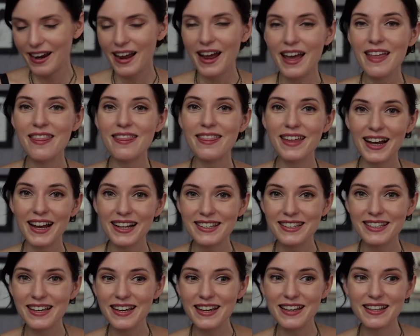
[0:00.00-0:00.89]
And
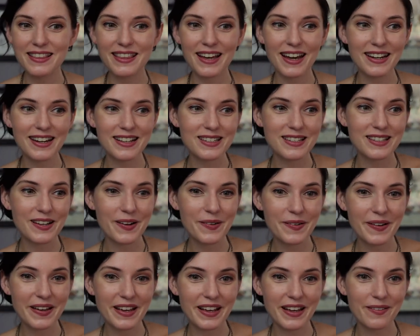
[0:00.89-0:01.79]
that's it. That is
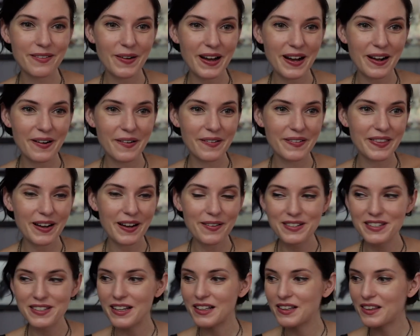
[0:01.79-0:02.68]
sewing. Wow, that
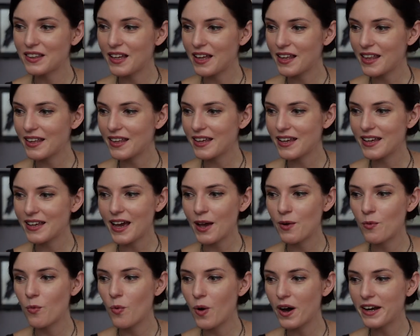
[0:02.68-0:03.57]
was like,
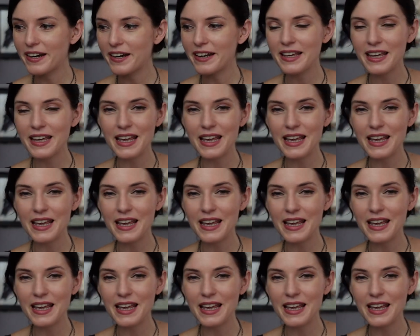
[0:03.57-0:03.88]
I wanted to